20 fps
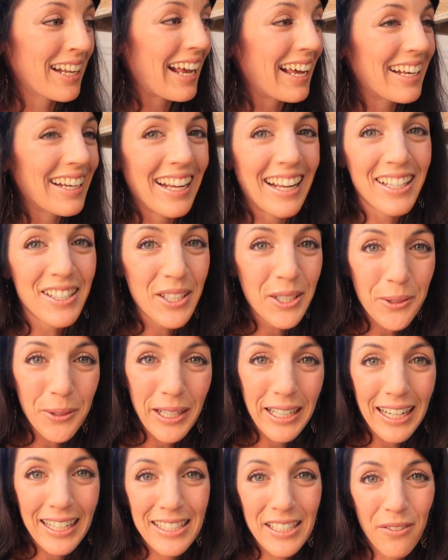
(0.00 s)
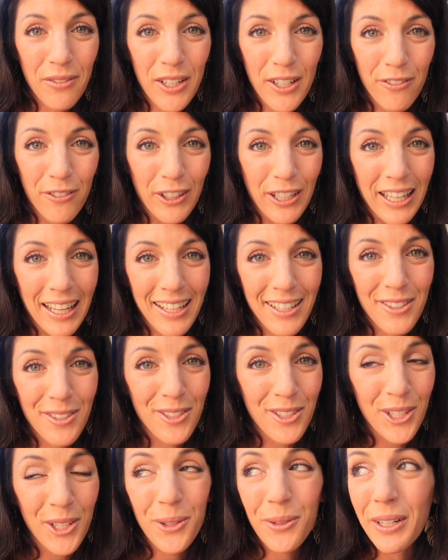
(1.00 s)
And it's a great activity for
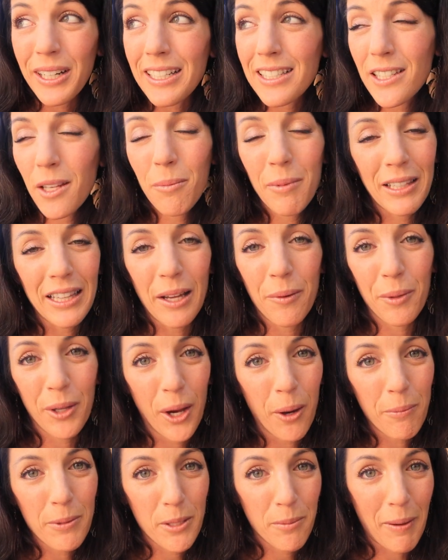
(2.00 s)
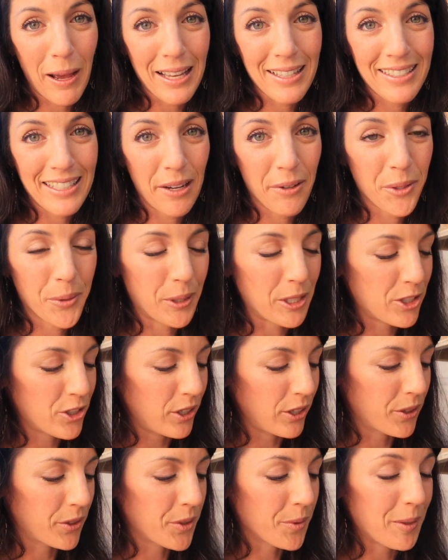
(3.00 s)
kids too, and it's something that we hope to pass down to our
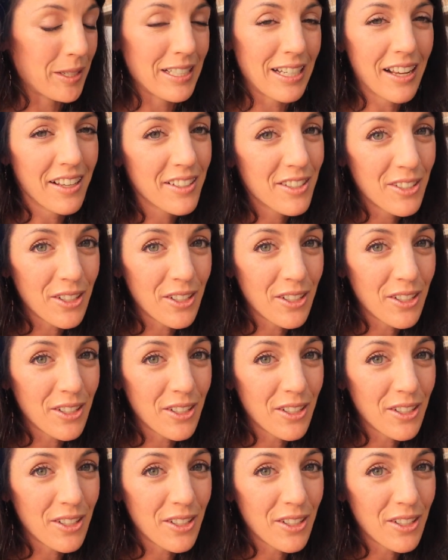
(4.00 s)
children one day.